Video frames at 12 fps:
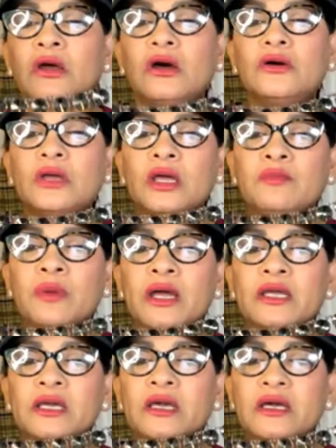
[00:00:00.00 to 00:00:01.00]
Okay,
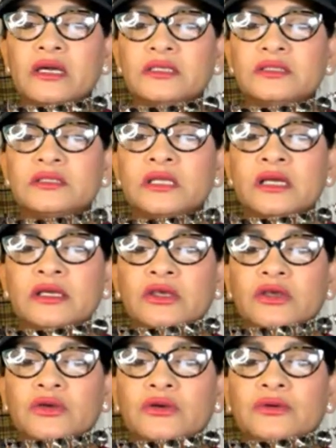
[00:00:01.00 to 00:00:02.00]
bye, Kaz. Thank
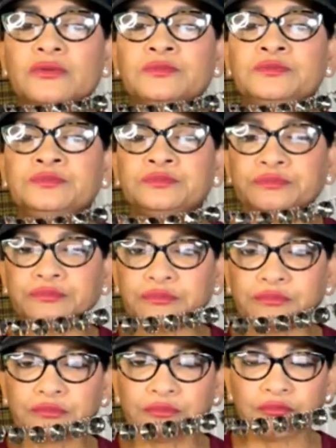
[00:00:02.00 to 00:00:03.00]
you.
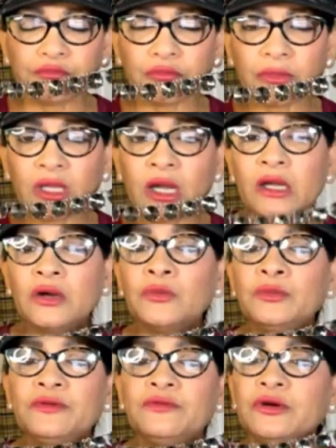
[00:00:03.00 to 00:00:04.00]
I
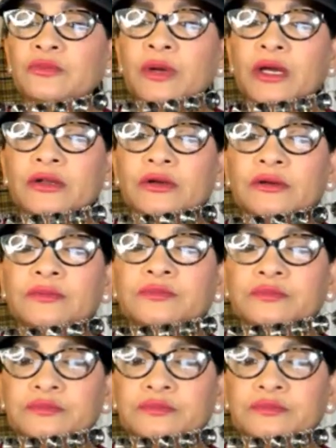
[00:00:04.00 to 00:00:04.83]
hope you feel better.